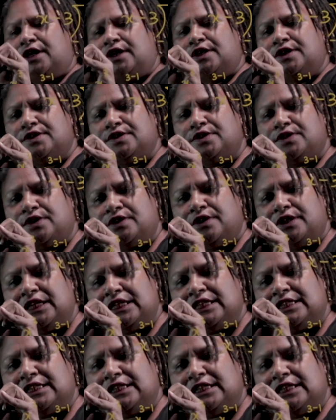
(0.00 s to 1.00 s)
so
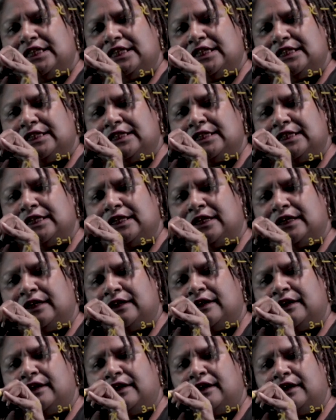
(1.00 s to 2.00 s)
this is
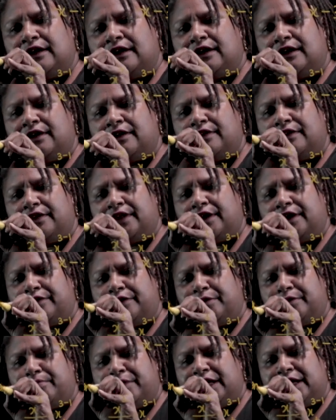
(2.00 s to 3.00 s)
the
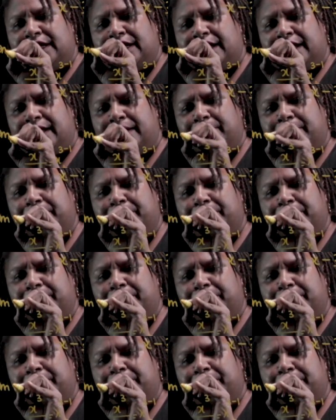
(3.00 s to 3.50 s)
remainder.